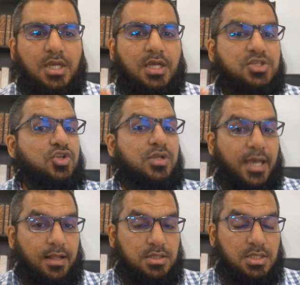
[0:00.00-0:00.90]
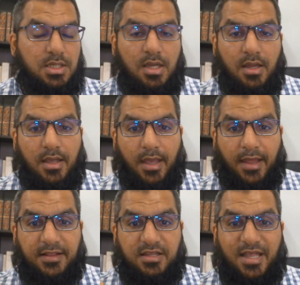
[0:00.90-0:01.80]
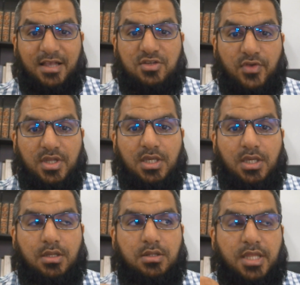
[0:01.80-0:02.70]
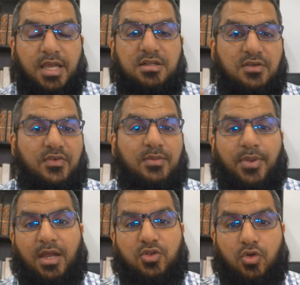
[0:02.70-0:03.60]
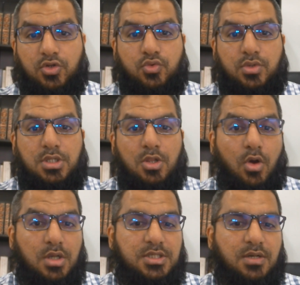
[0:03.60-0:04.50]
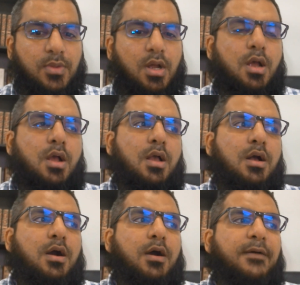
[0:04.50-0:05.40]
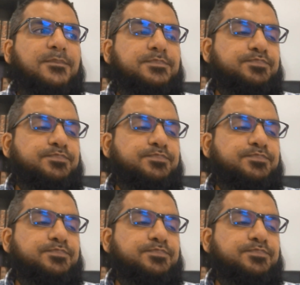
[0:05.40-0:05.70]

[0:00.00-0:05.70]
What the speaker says: It's not healthy and it has very negative impact on you in the long term. Um,